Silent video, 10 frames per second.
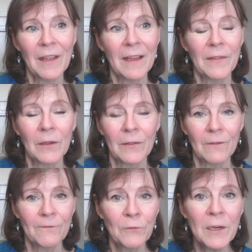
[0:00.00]

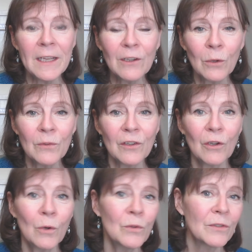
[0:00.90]
the free Cozy
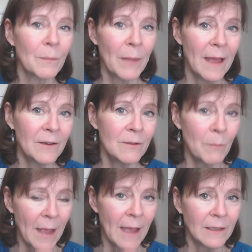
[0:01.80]
Coat pattern
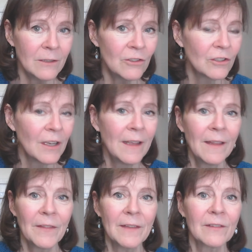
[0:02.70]
package
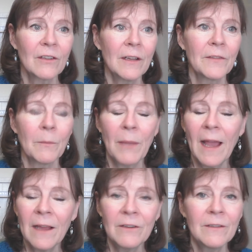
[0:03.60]
that's got the
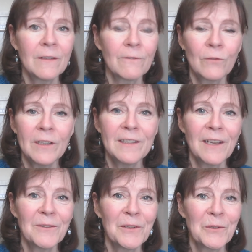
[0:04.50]
pattern, free
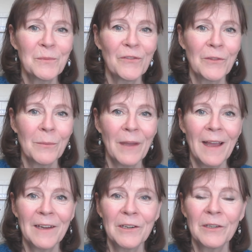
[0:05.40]
download for the
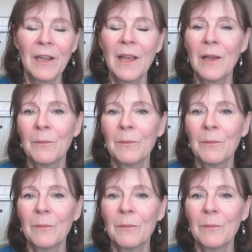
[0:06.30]
pattern,